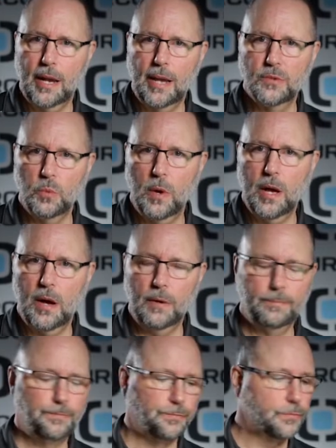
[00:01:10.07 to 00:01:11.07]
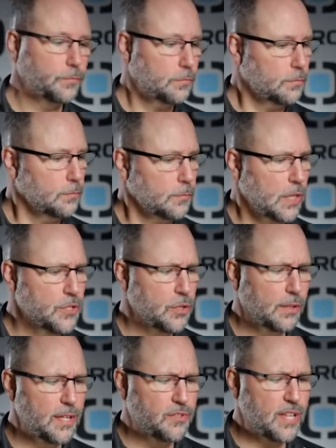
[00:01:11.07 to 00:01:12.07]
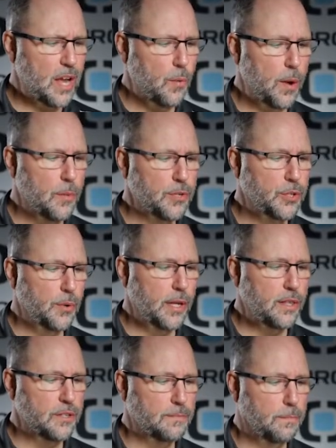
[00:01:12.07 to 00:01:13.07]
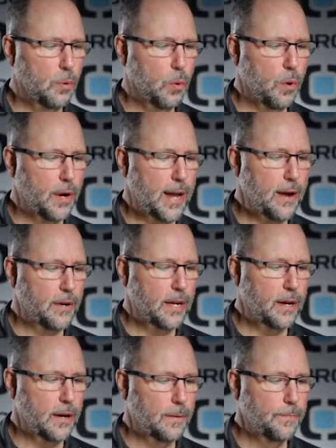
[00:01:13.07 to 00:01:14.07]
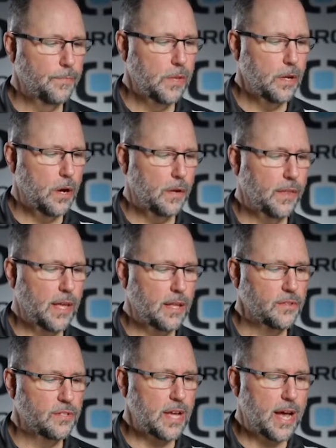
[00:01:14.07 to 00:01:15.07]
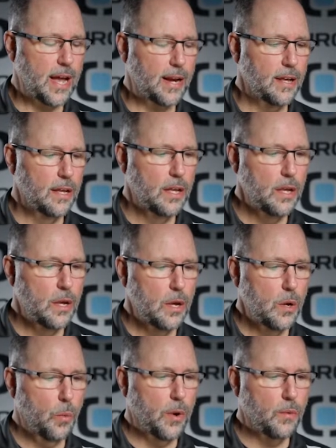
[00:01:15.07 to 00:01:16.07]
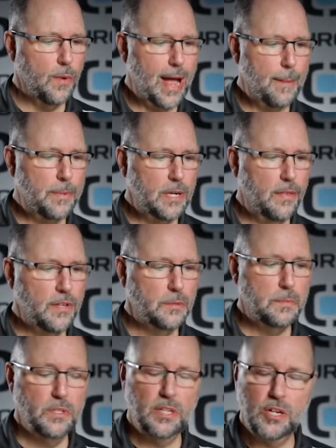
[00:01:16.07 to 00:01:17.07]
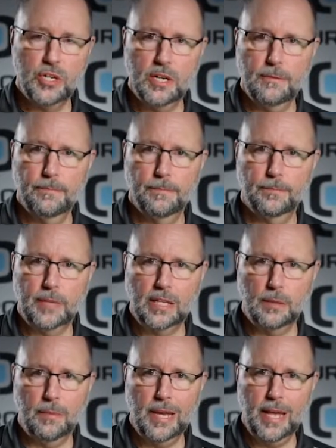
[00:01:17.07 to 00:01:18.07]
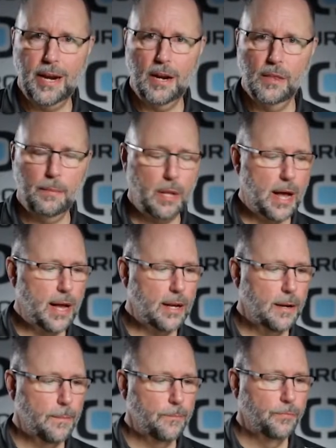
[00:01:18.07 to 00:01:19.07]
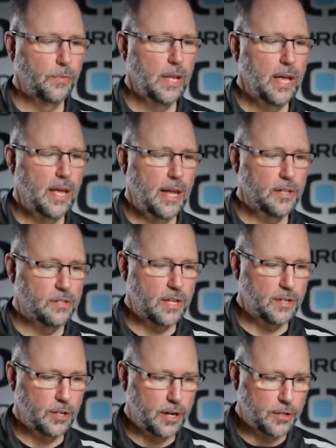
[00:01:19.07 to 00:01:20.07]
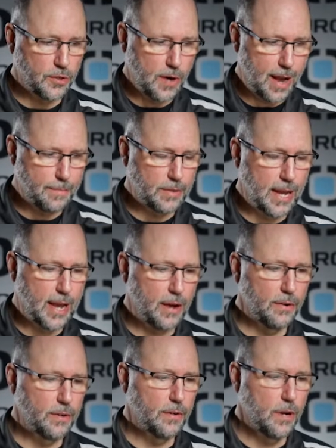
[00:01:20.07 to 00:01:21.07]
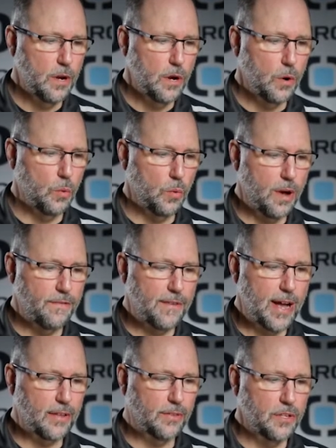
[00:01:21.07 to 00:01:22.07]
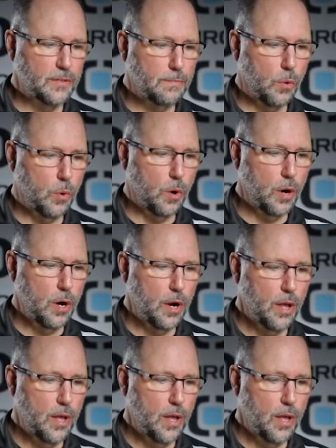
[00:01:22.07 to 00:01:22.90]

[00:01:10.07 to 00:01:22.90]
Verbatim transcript: as well. So let's say we were doing this bore down here on the inside. We rapid to this position at the beginning of the block. It's then going to drop down, rough out this bore,